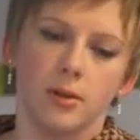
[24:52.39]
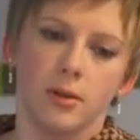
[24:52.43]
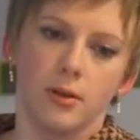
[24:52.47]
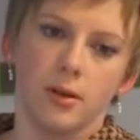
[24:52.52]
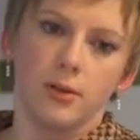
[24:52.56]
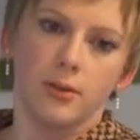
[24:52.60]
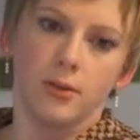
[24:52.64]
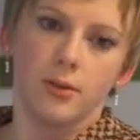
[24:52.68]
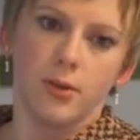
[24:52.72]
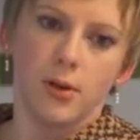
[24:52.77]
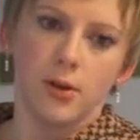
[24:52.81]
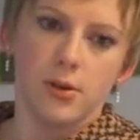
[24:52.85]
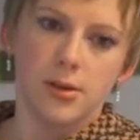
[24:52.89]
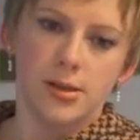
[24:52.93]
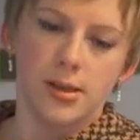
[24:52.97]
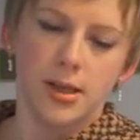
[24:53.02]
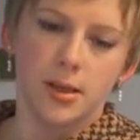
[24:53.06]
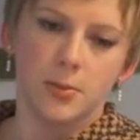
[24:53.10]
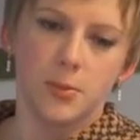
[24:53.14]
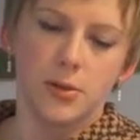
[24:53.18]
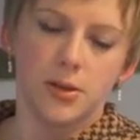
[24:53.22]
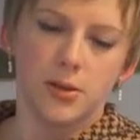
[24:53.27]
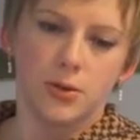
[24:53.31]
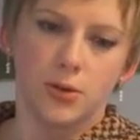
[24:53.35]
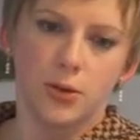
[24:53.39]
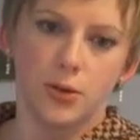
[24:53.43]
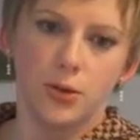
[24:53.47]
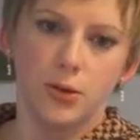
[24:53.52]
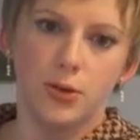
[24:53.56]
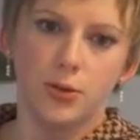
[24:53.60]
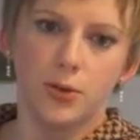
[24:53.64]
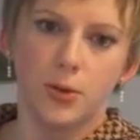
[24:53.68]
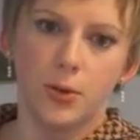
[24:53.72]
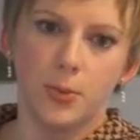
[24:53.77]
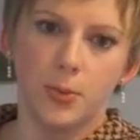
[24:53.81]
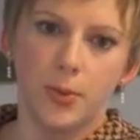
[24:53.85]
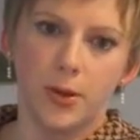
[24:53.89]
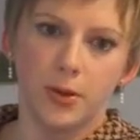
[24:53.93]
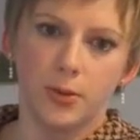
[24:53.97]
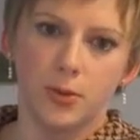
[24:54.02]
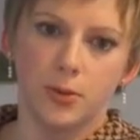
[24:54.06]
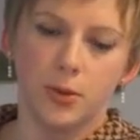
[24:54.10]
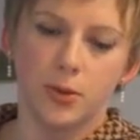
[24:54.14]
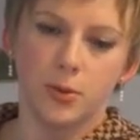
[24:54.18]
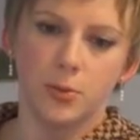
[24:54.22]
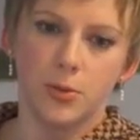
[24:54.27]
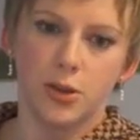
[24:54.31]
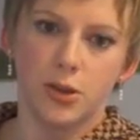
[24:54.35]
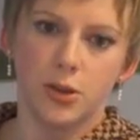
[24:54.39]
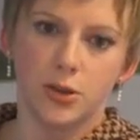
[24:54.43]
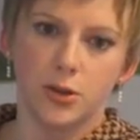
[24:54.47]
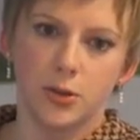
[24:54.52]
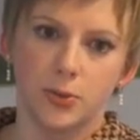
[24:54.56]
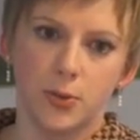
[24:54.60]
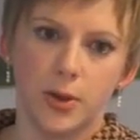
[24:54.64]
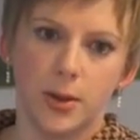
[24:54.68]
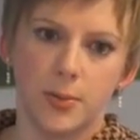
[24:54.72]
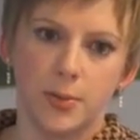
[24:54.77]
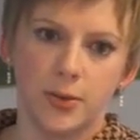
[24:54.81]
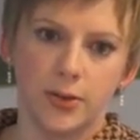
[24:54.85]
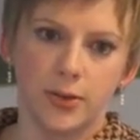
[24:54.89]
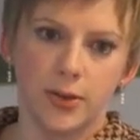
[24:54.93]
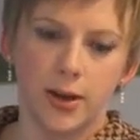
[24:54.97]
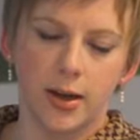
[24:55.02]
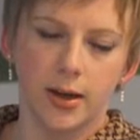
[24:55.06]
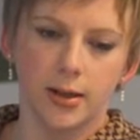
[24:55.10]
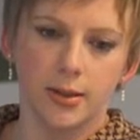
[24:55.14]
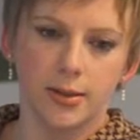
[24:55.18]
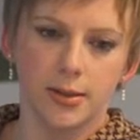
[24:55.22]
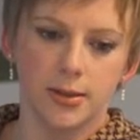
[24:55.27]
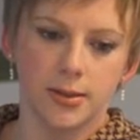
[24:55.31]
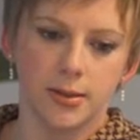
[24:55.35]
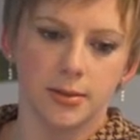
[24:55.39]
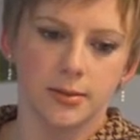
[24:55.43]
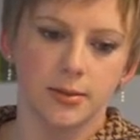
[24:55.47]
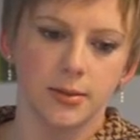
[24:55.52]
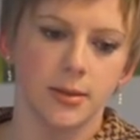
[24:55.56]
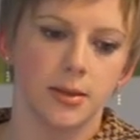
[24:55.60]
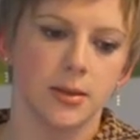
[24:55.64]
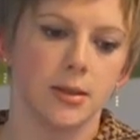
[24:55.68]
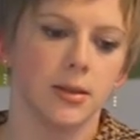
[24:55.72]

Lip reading: all them is the European Commission website.